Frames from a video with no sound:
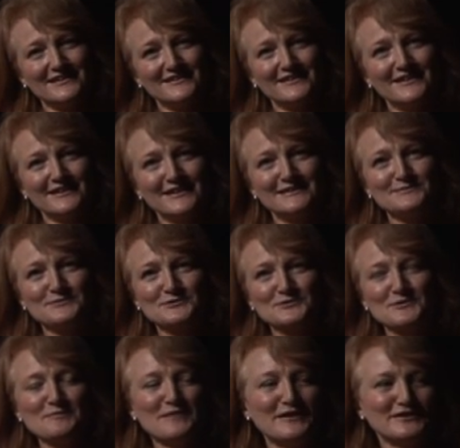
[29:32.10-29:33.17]
And I suppose we
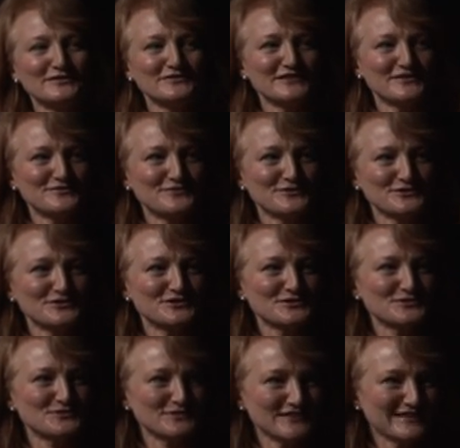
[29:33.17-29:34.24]
modeled that for our
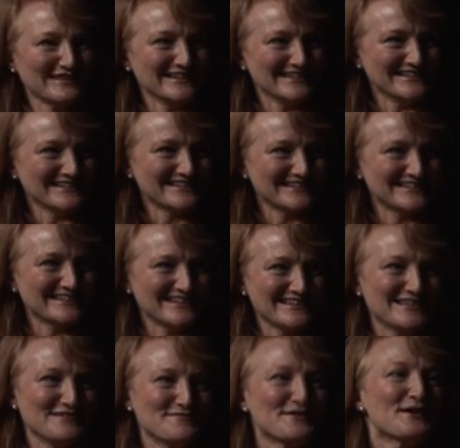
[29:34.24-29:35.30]
children then,
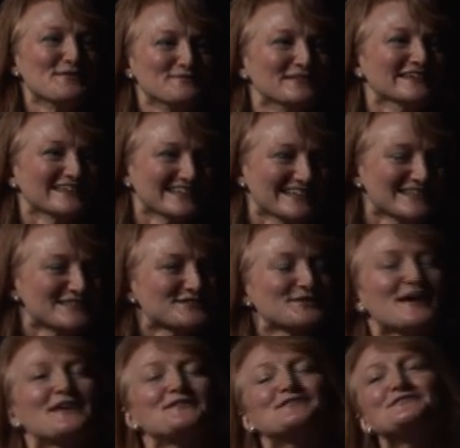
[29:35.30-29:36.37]
they become like that too.
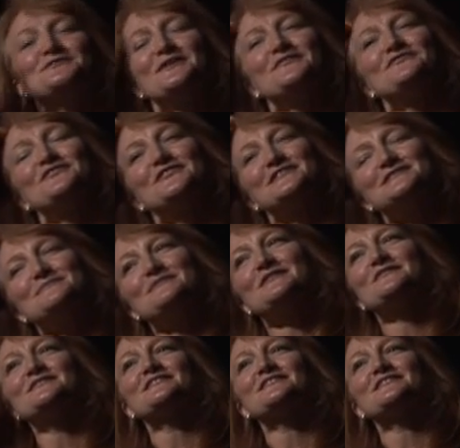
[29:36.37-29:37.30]
Do you have thoughts about